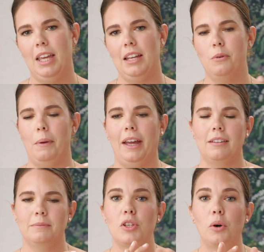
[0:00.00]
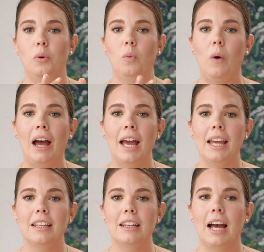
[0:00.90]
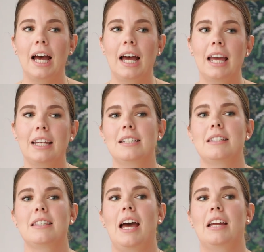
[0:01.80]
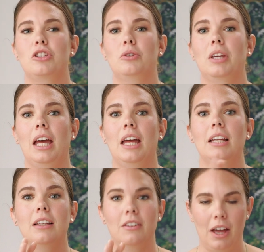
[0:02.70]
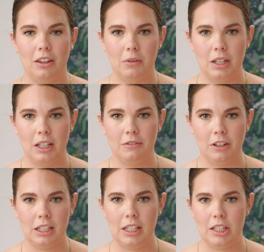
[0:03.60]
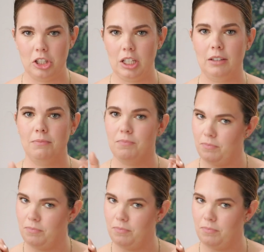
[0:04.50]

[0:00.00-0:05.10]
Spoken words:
And we're back. So why did I decide to get evaluated for ADHD?